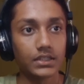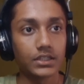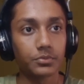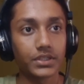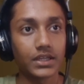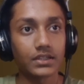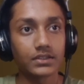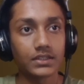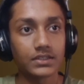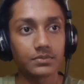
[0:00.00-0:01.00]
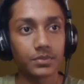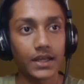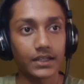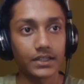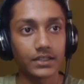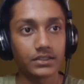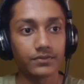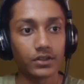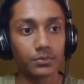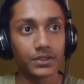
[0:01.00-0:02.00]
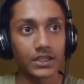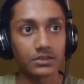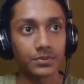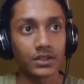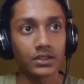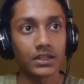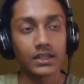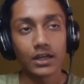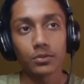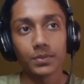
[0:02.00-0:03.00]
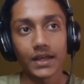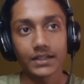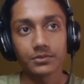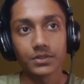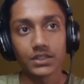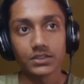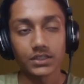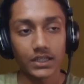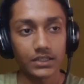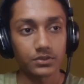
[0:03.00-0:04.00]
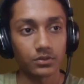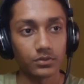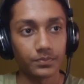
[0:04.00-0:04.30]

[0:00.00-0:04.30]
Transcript: Then we get this black knight developing as well, and now black's ready to castle.